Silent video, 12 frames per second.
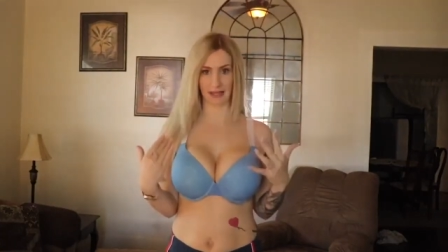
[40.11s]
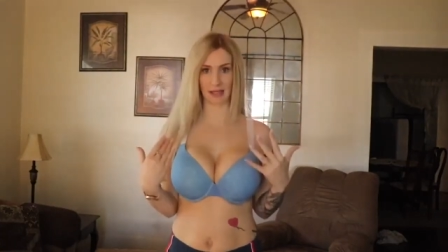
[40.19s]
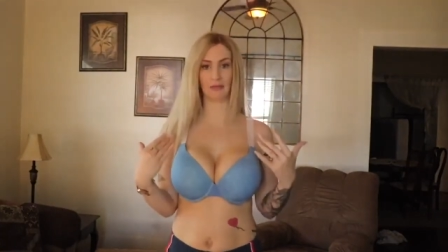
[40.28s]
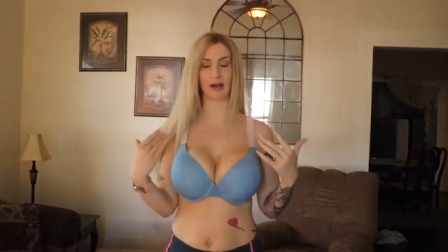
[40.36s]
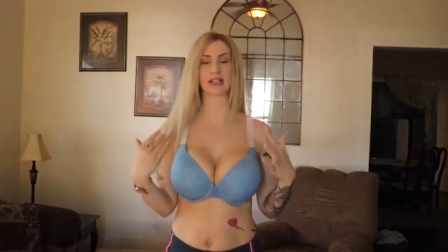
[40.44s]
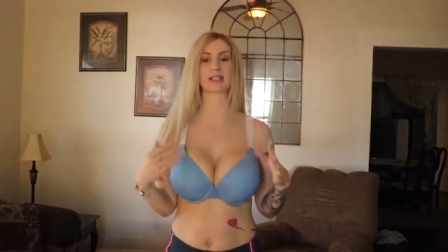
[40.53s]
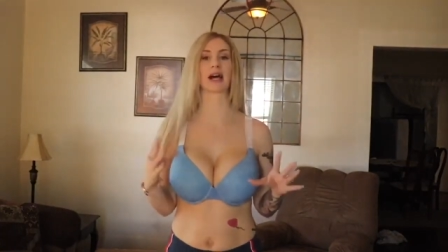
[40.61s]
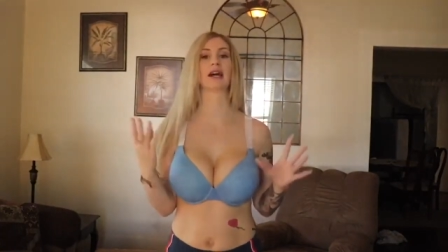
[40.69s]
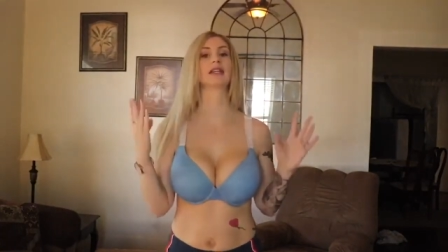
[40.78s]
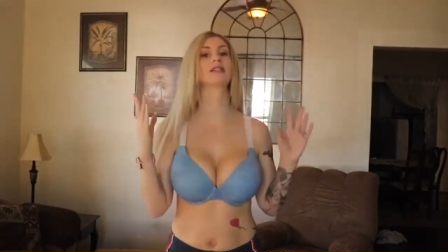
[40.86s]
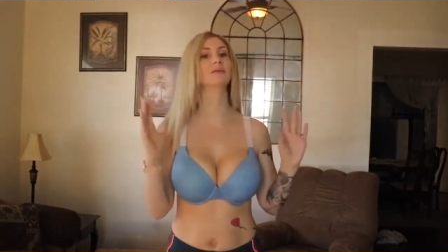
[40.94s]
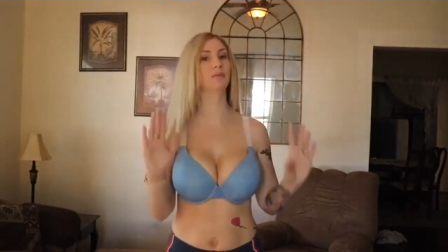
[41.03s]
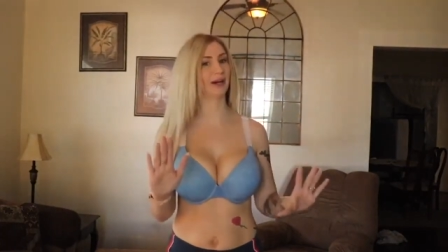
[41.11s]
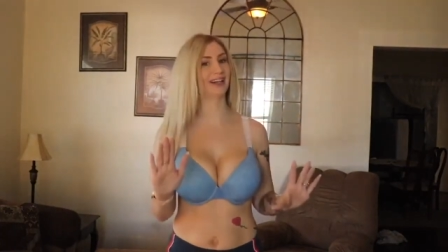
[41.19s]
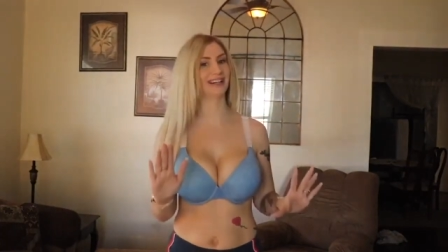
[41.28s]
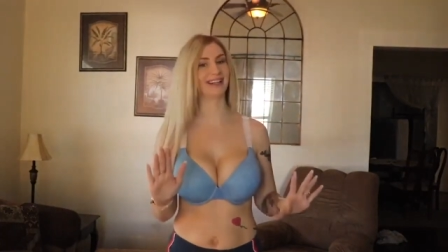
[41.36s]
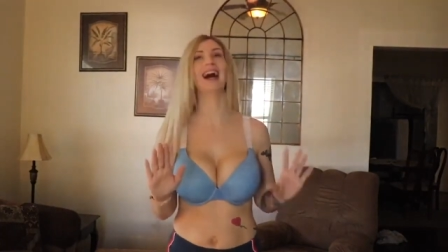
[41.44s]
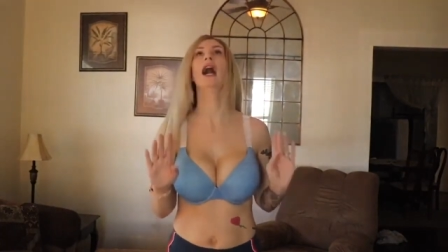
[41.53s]
in my size,
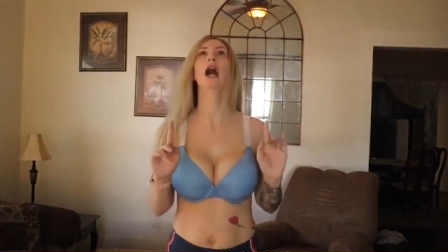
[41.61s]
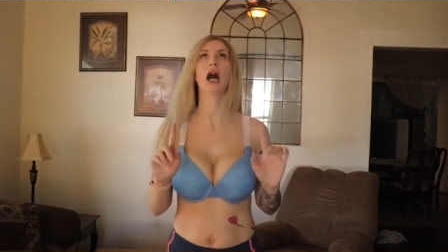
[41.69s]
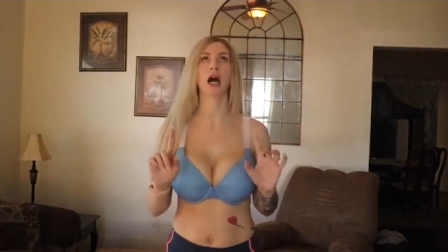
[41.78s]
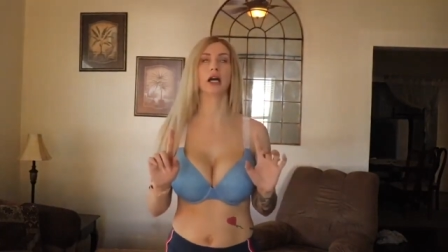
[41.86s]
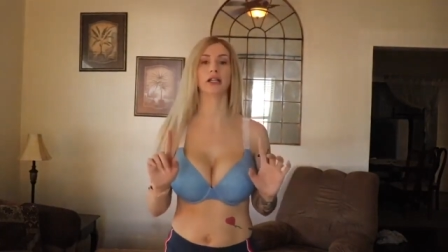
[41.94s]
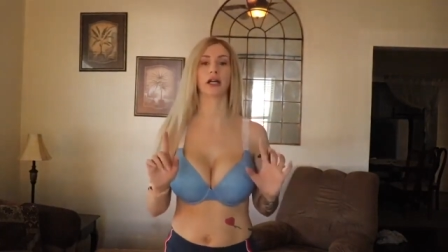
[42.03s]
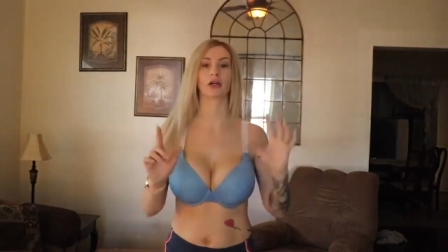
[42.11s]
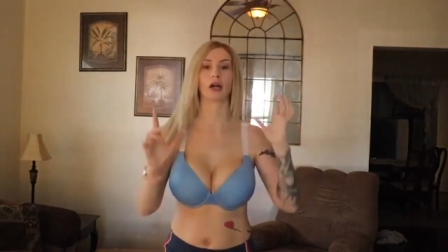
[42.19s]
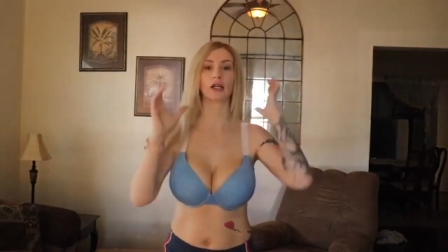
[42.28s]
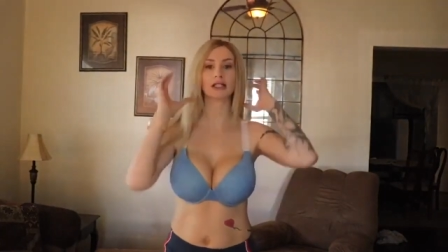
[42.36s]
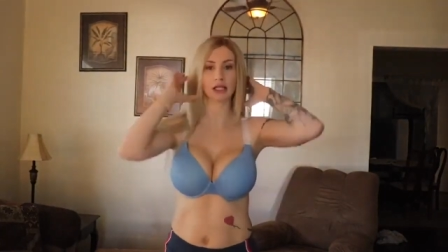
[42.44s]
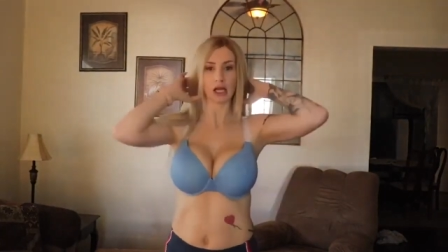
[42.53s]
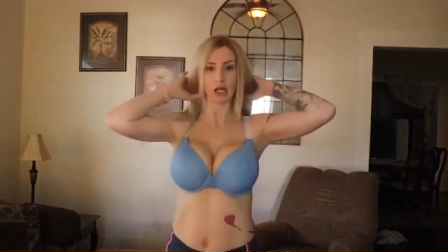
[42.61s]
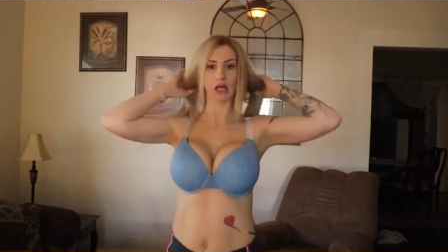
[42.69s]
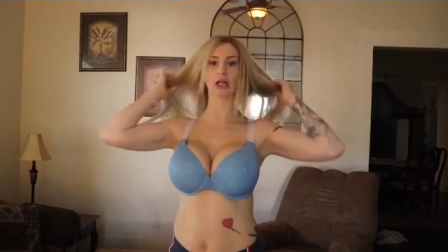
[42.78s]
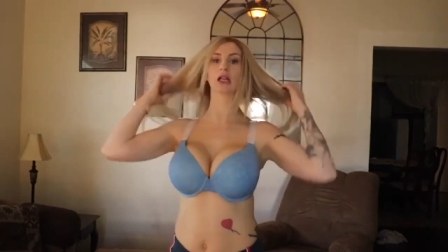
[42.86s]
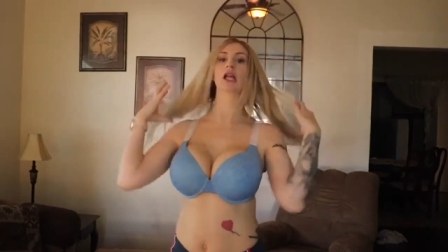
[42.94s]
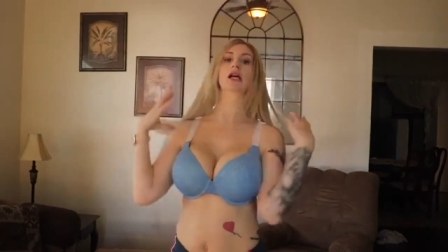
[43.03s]
but I digress.
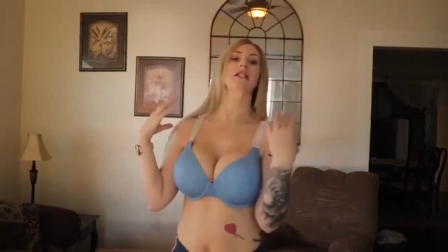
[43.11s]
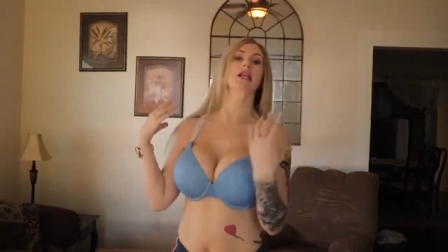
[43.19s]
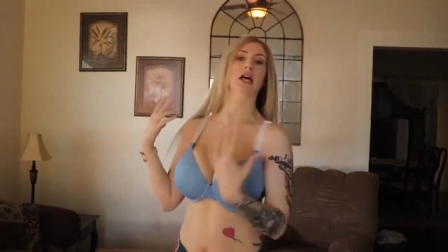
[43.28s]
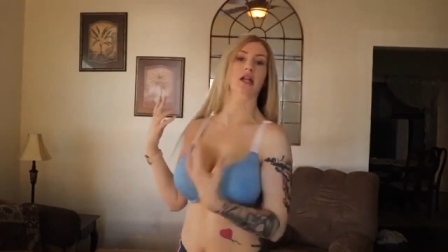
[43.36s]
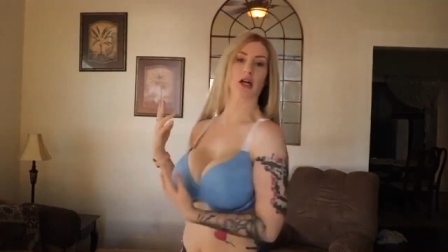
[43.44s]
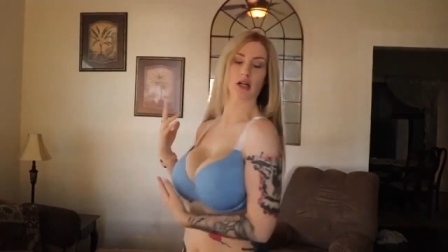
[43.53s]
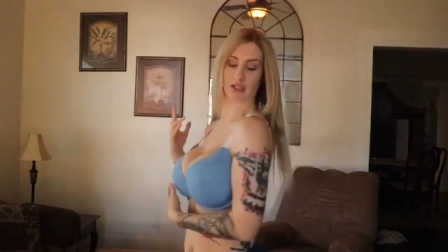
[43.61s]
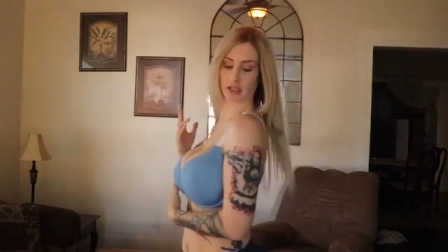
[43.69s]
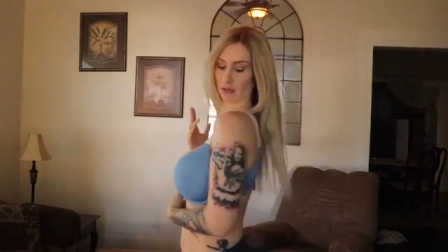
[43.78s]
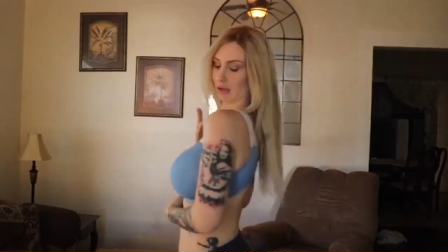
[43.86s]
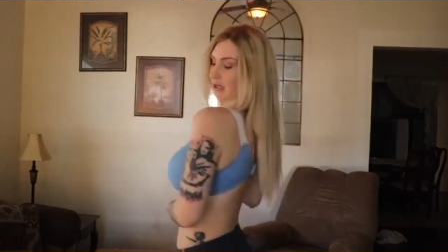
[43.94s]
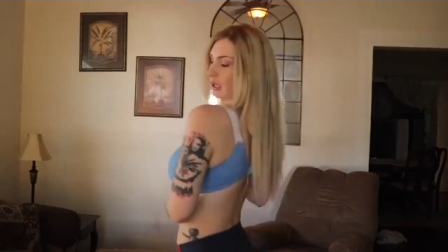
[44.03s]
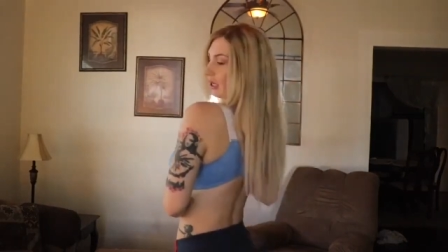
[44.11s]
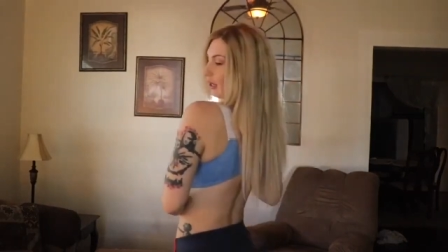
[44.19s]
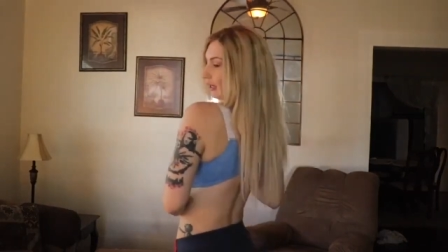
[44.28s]
Let's head on to it.